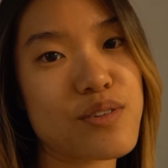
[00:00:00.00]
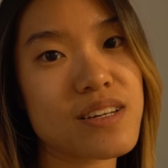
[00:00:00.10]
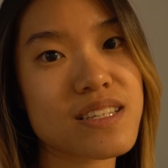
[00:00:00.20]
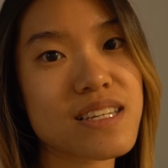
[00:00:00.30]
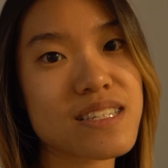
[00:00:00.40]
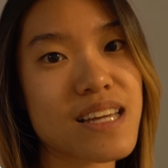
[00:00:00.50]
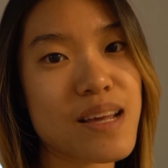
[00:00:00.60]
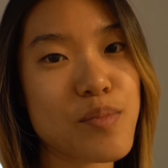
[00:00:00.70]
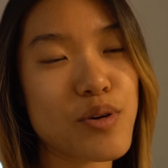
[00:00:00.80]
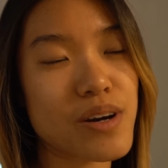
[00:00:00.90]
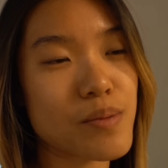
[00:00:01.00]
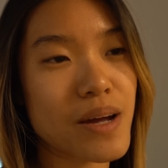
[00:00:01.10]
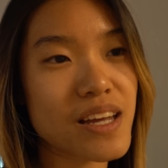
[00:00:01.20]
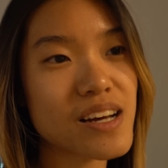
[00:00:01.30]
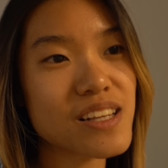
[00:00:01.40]
don't exist anymore in
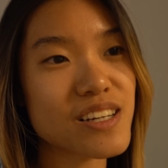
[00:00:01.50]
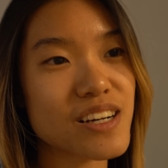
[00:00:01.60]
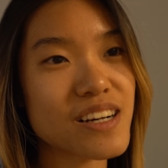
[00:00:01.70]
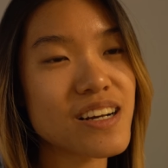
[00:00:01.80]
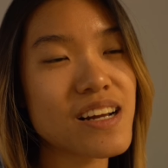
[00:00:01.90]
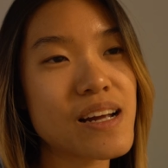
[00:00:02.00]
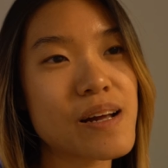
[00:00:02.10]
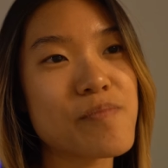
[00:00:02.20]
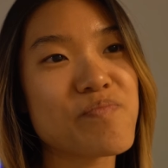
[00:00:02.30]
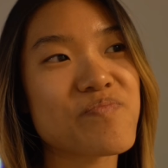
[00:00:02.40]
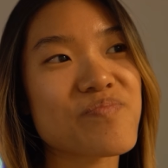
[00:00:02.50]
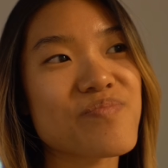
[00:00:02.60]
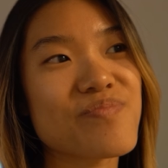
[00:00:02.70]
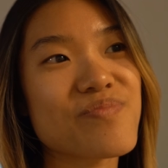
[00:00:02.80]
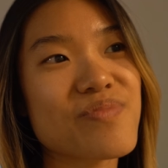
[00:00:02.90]
my color,
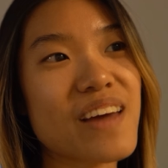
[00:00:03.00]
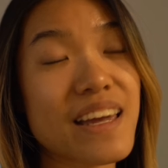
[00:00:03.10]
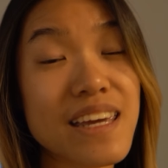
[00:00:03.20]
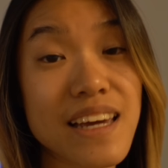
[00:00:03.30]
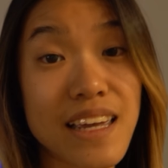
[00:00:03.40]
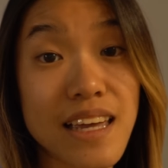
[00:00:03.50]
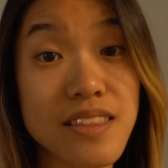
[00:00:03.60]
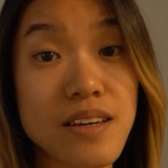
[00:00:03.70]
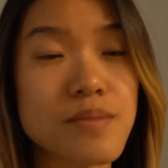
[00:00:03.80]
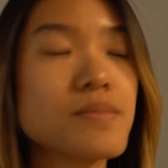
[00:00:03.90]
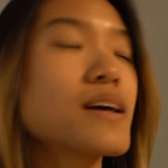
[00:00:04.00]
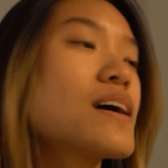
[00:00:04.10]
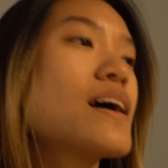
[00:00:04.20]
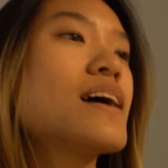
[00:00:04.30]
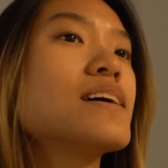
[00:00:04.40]
I can't get them.
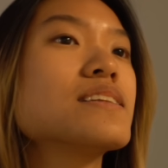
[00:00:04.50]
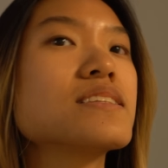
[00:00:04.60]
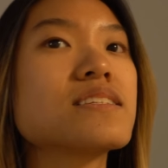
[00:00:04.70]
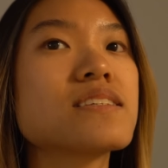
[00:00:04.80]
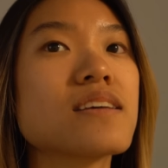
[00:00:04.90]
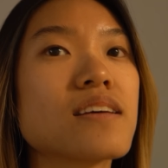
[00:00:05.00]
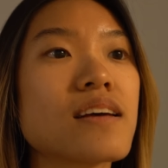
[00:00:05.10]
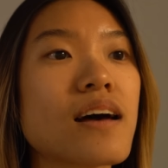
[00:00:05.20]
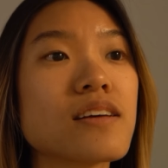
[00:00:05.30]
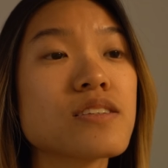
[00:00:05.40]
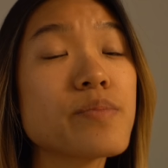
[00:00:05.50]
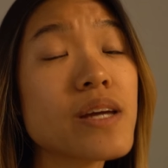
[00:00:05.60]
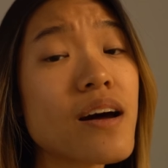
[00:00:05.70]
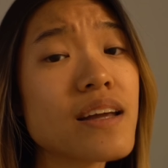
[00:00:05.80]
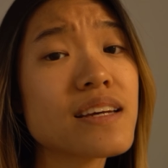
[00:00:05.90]
And to
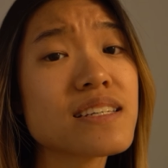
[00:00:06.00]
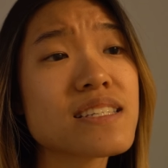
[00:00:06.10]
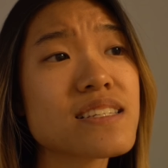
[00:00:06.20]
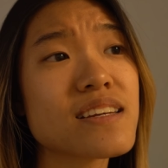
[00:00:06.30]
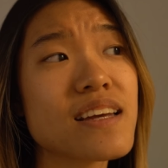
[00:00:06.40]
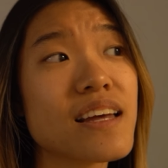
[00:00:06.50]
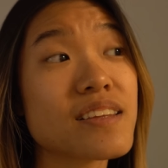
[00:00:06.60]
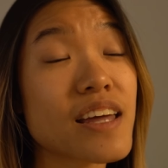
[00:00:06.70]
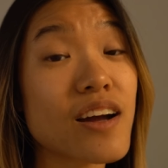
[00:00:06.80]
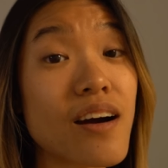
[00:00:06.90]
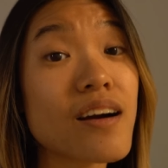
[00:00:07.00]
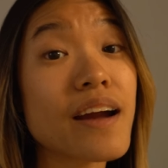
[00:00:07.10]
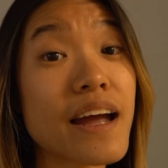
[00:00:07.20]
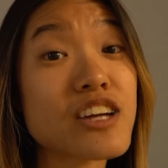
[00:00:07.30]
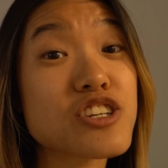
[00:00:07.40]
be honest, they are
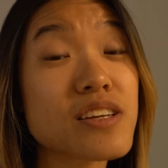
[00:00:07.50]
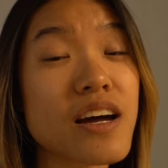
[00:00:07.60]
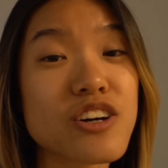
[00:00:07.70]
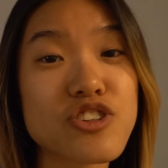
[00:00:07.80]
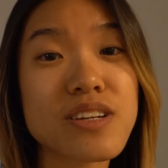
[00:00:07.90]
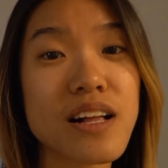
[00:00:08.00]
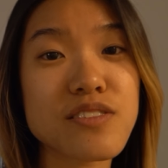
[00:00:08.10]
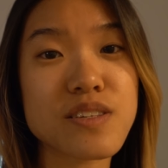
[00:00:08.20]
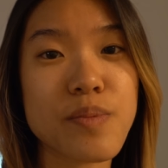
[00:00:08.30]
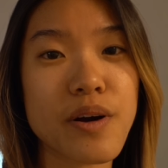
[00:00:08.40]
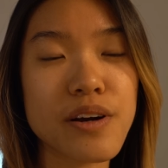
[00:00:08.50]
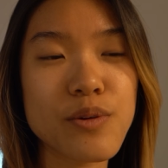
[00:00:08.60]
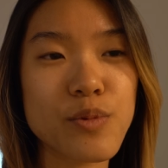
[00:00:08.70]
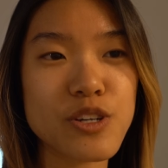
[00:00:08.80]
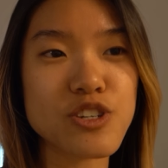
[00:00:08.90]
actually one hundred dollars
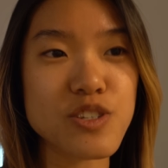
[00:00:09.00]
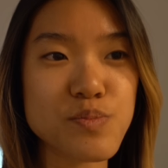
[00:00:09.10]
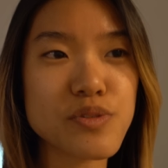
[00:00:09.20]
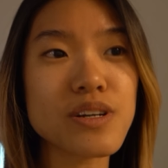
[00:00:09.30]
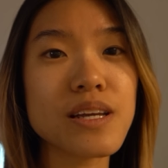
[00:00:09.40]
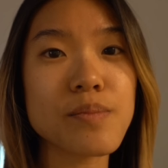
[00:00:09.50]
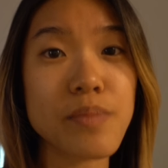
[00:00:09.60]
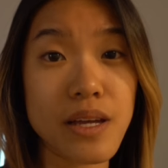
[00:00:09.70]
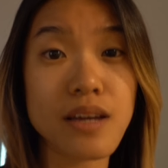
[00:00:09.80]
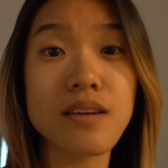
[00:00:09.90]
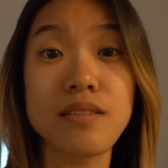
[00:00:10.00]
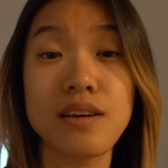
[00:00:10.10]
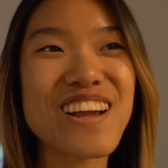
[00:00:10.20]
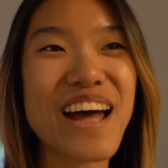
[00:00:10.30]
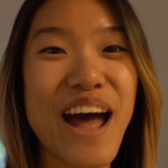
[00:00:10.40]
apart, which is pretty big.
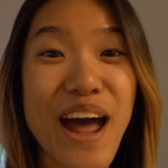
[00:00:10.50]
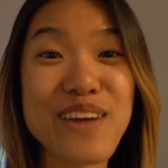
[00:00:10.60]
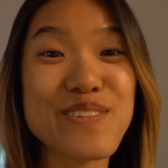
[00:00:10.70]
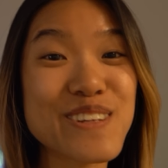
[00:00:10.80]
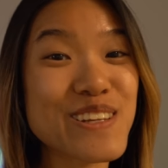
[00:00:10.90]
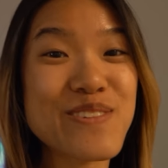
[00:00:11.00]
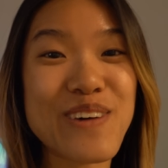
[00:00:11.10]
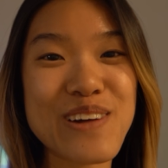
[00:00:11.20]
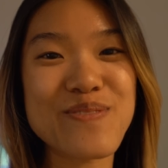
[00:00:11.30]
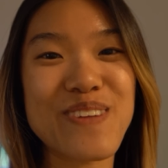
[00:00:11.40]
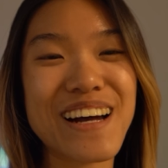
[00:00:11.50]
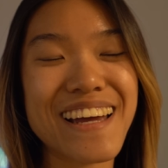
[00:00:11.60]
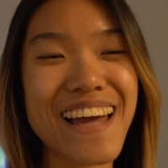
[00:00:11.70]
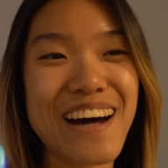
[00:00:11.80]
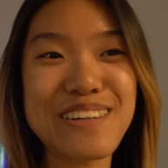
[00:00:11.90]
I really want
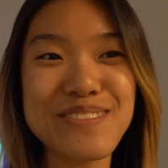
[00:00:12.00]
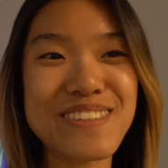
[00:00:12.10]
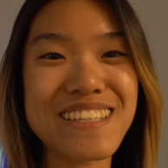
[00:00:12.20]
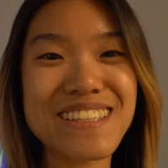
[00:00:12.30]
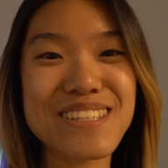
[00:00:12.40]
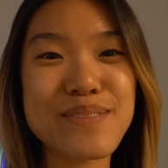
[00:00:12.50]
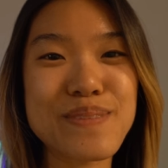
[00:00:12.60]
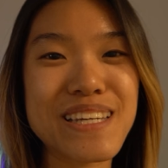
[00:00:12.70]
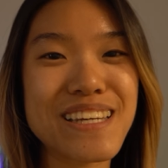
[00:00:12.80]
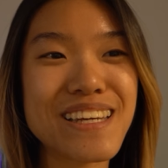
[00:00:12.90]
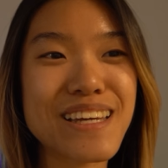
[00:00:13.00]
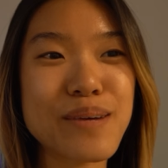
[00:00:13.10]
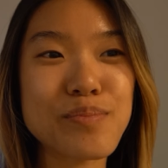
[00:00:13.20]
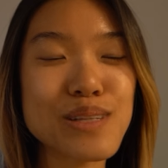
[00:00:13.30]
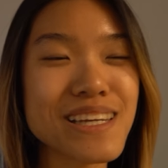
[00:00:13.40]
my outfit to be
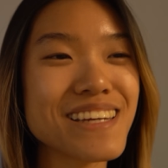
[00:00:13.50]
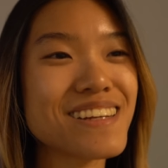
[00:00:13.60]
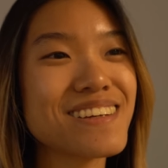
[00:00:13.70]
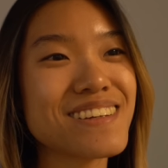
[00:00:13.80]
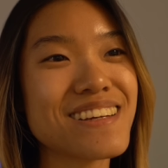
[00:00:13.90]
complete.